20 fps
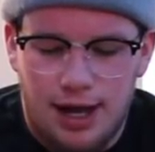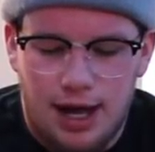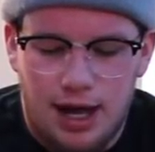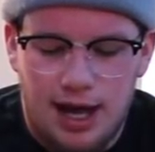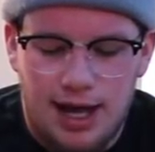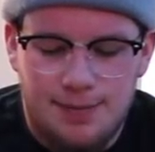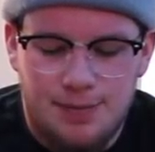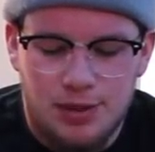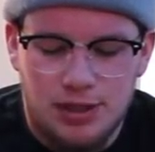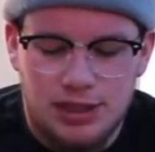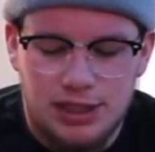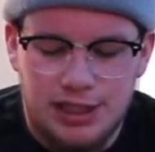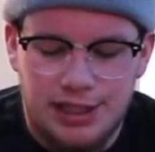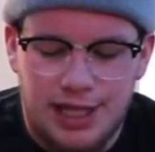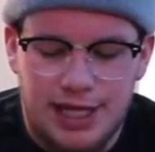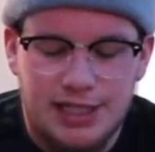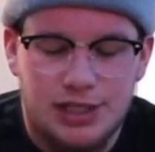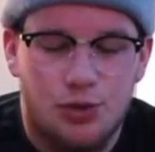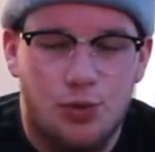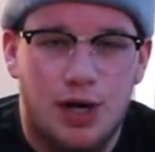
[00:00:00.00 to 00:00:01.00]
I personally
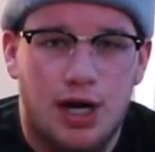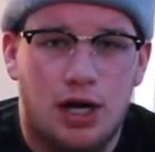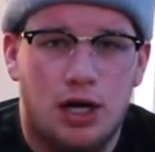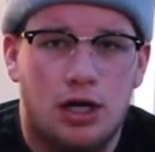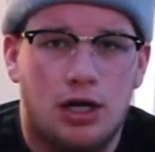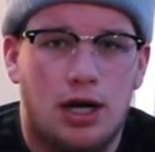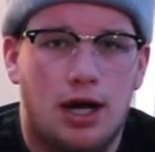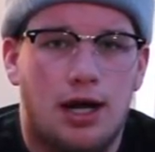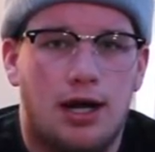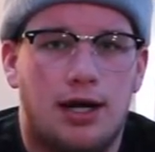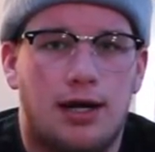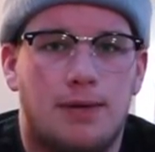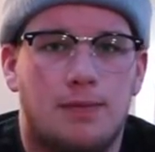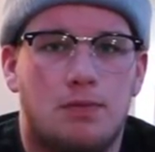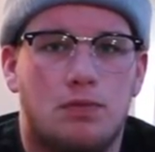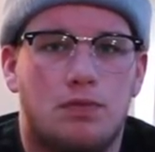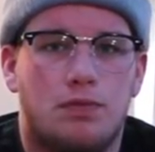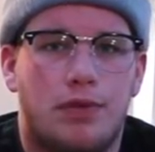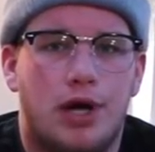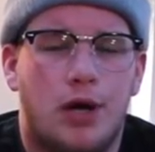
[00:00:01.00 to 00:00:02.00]
like to wear
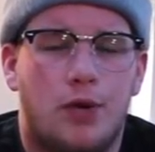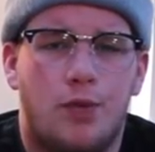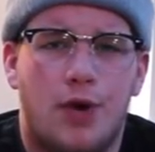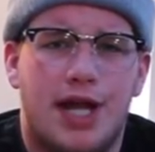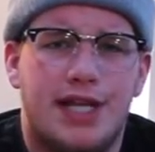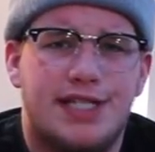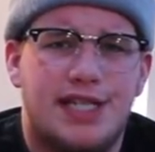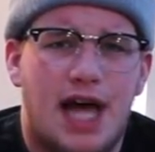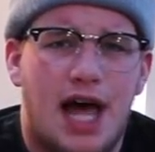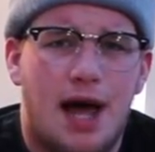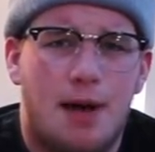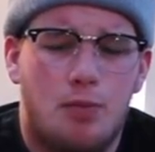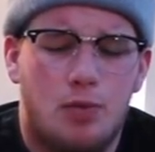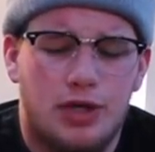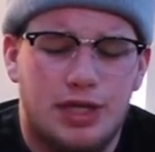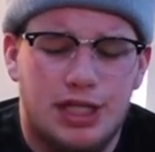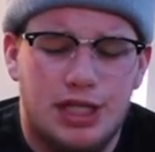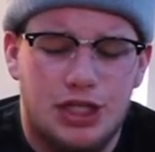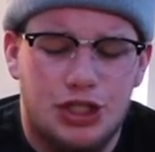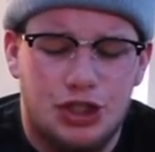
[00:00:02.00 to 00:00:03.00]
a red top
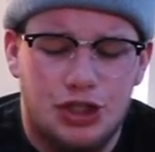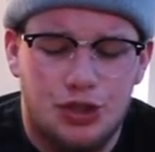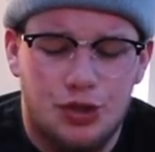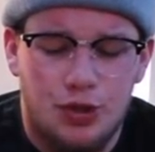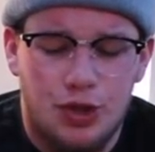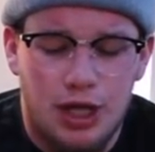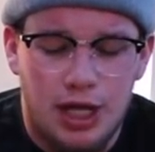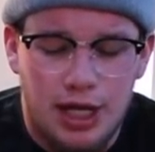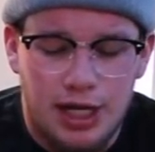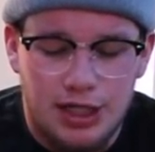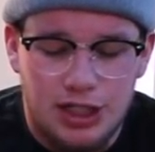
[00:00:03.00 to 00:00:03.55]
with this shoe